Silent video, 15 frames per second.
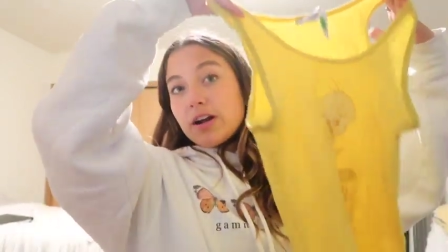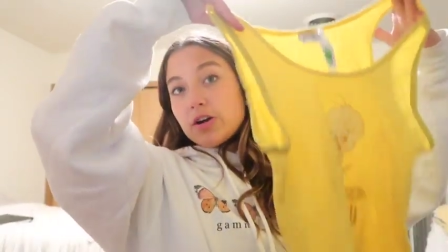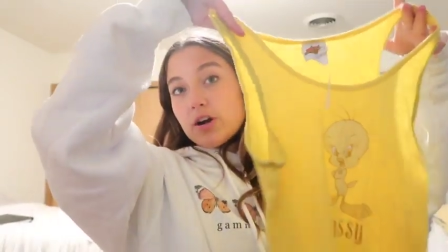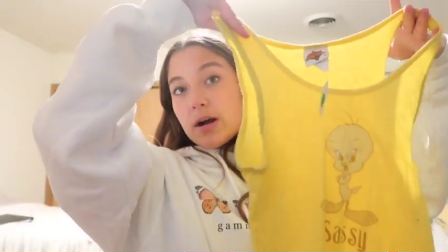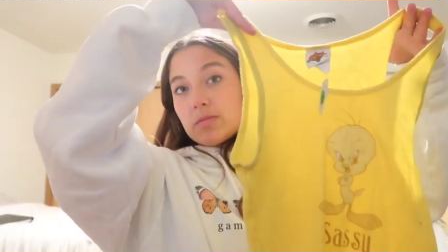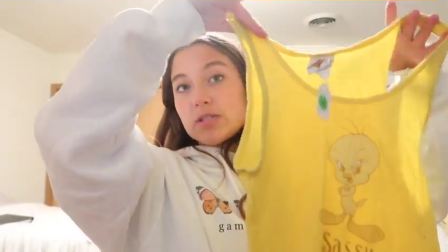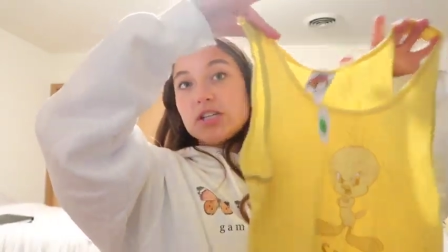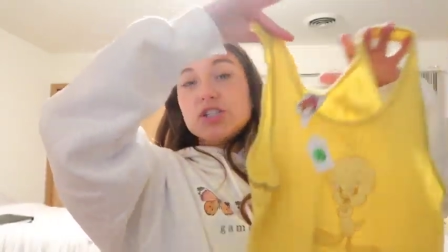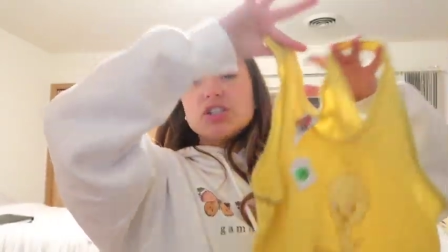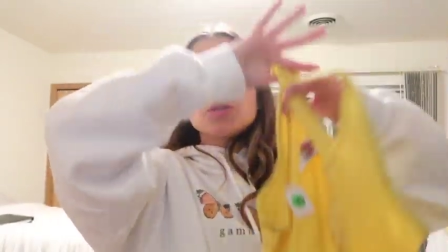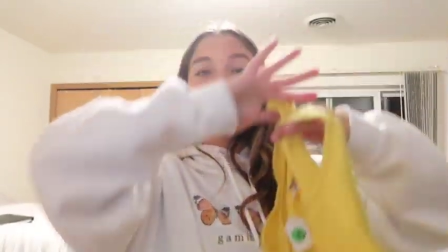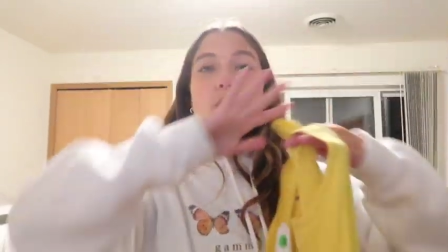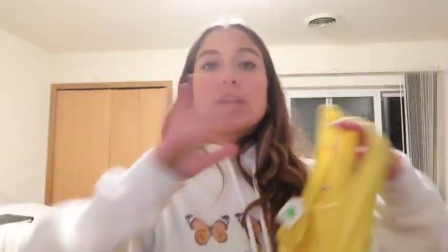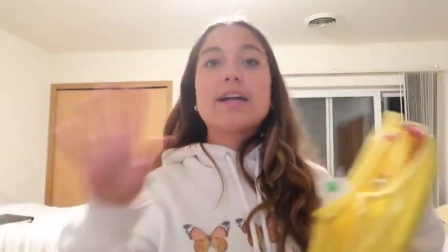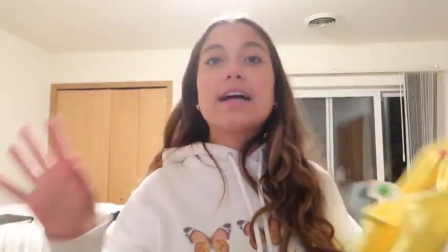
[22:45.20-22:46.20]
if I cropped it and
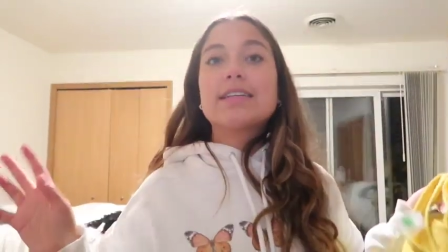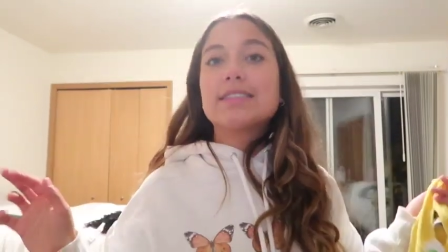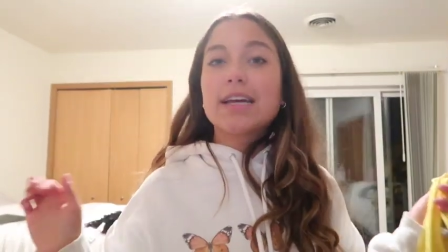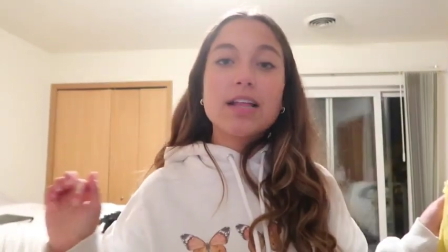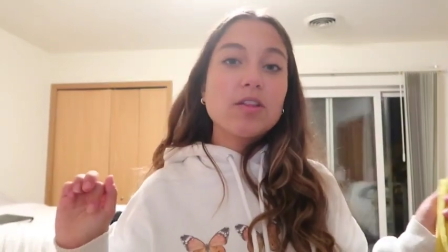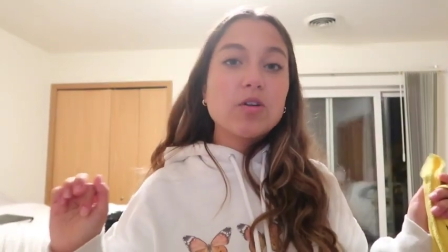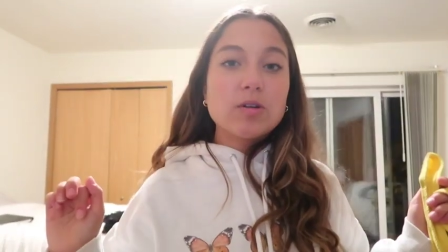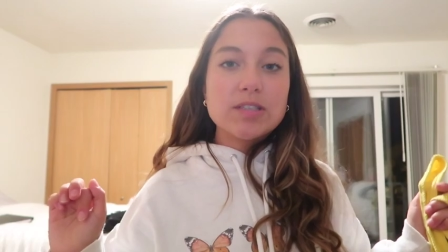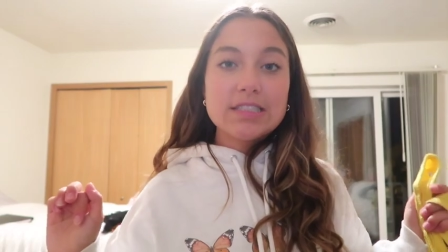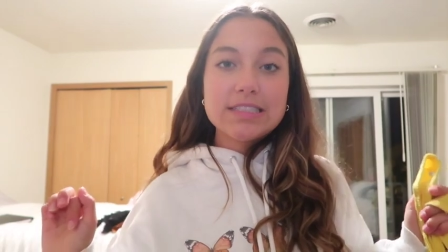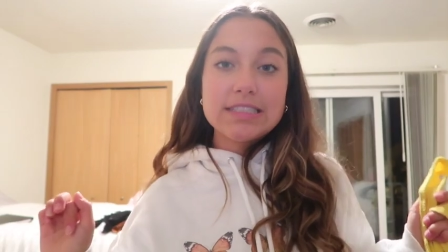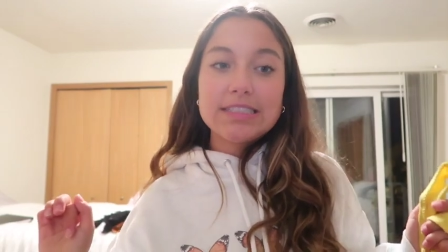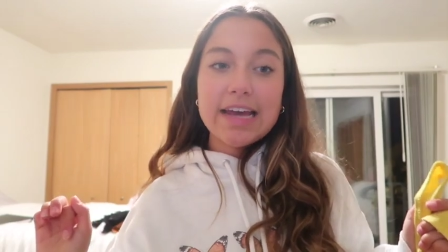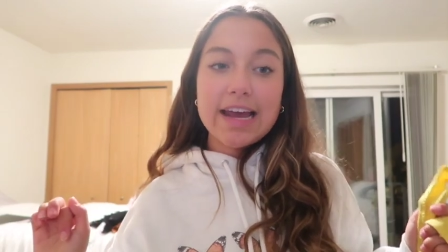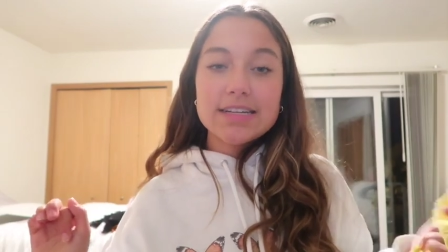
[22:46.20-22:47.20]
just wore it as like a little
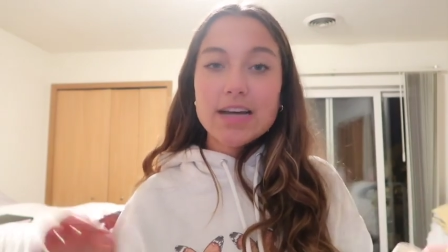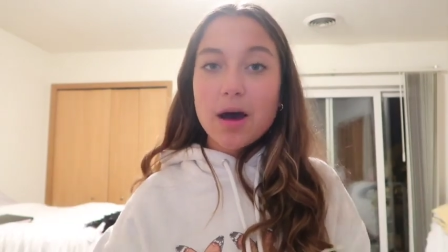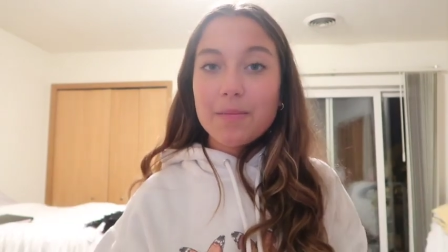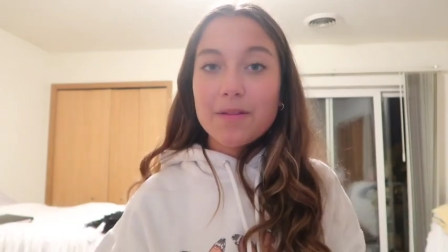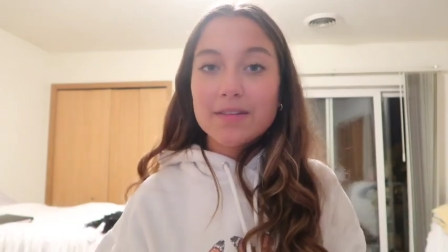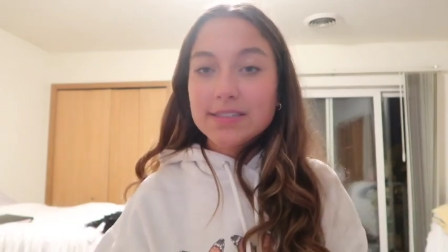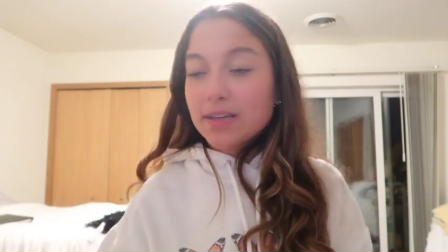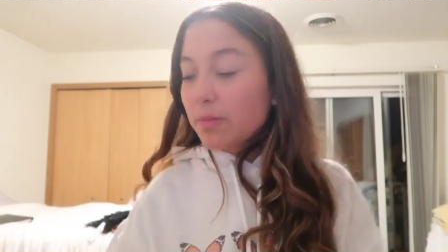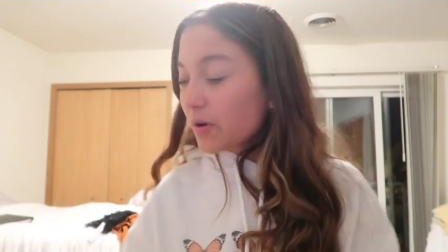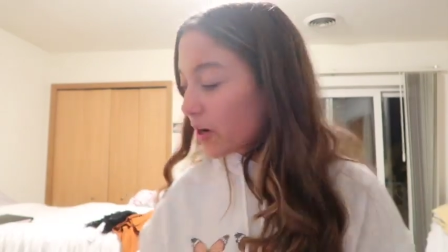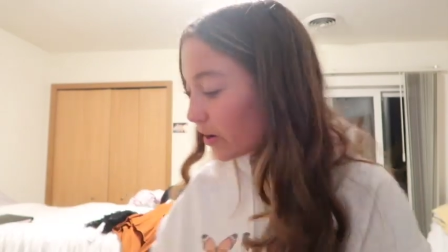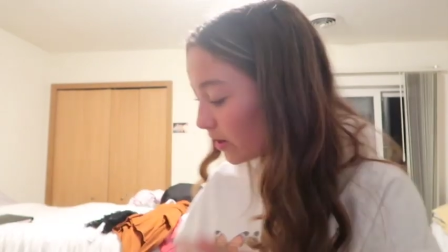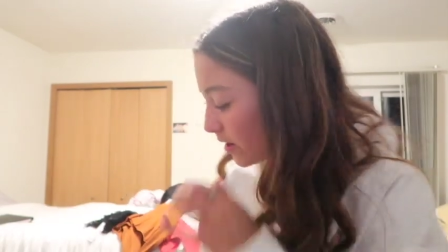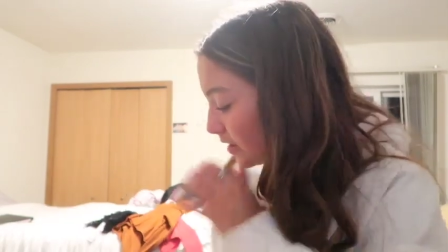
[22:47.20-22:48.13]
tank top in the summer.